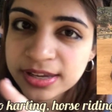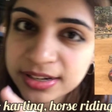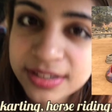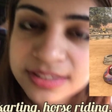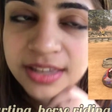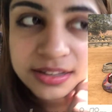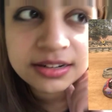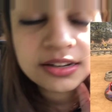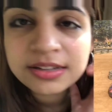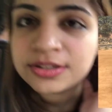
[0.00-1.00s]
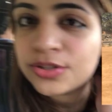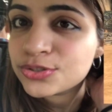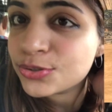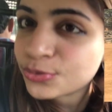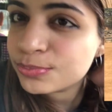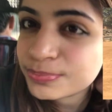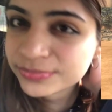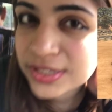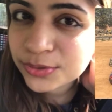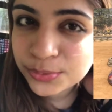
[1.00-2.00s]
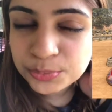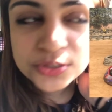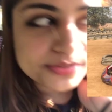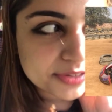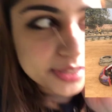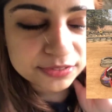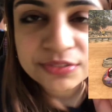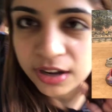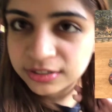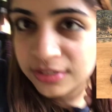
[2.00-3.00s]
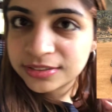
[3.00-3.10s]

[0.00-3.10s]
here and there. So it was really fun.